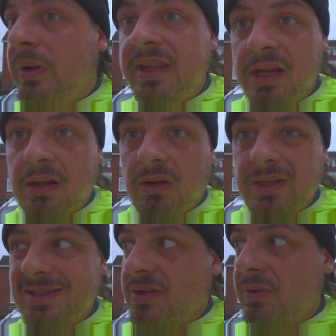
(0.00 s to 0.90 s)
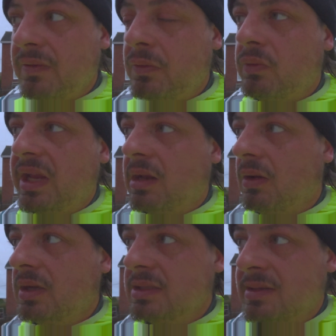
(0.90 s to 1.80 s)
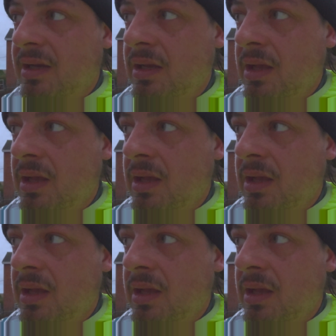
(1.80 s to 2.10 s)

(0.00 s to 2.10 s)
with inclines, three or four inclines,